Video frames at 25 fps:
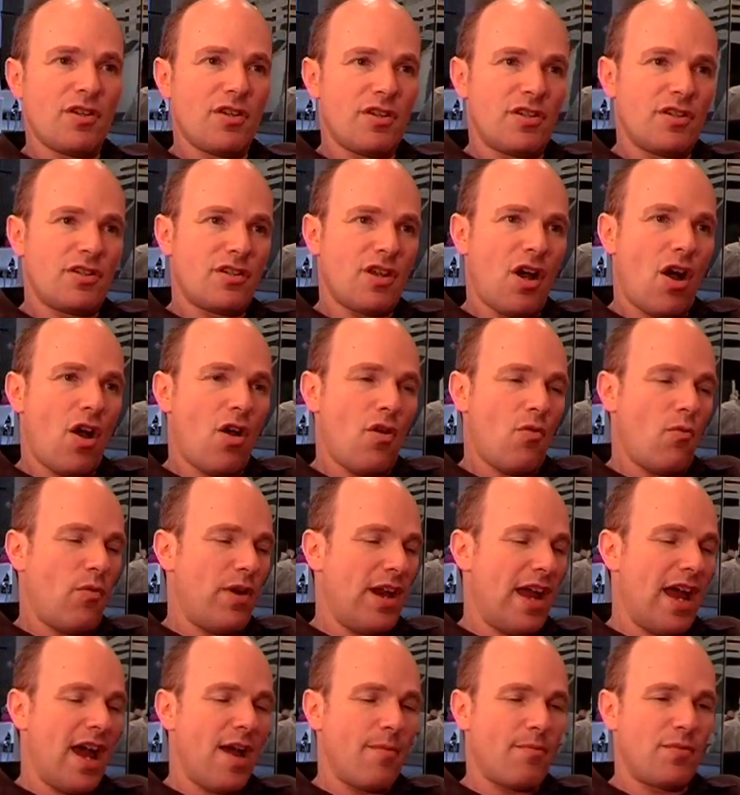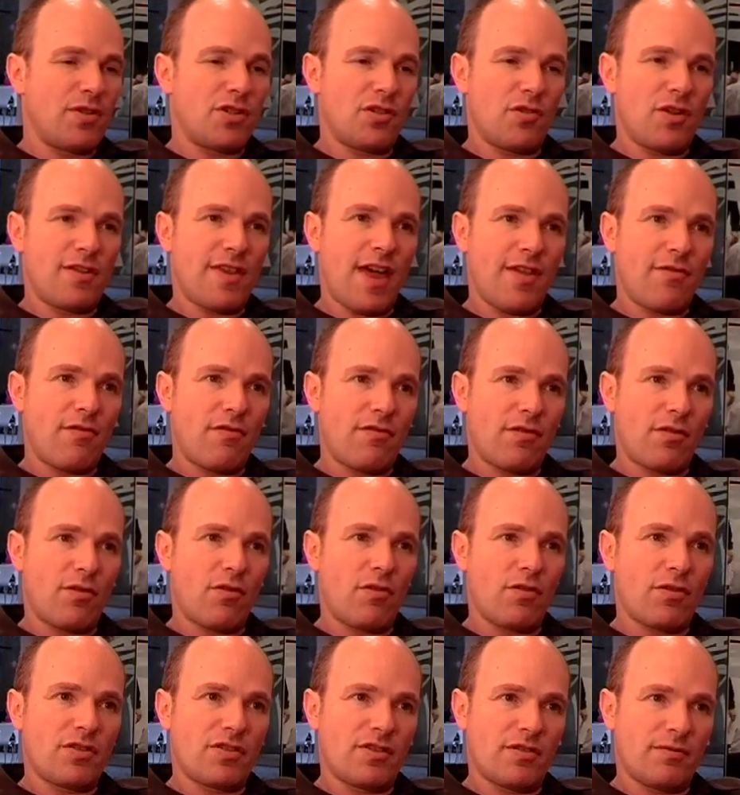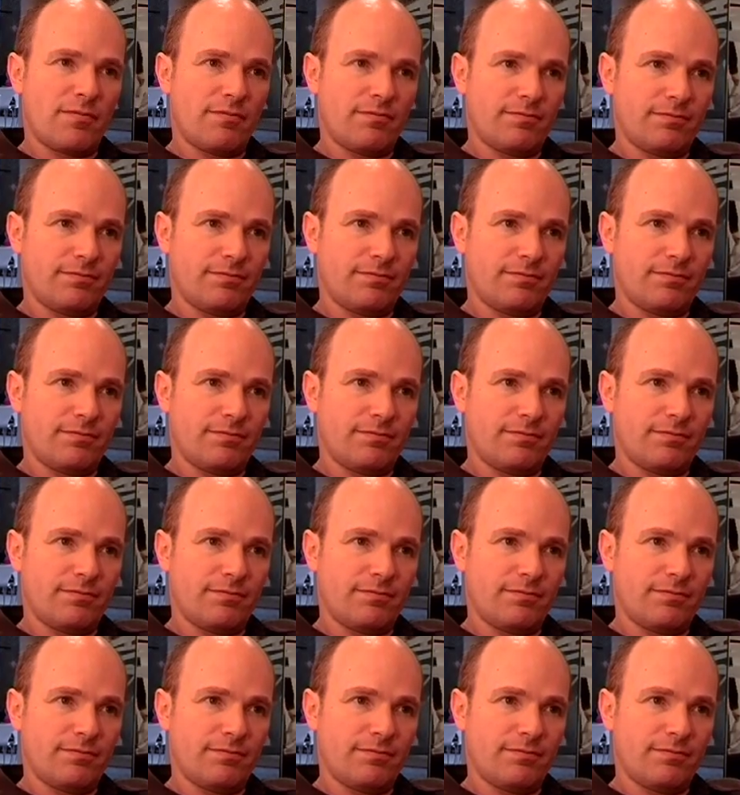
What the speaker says: So we are pursuing that through the courts.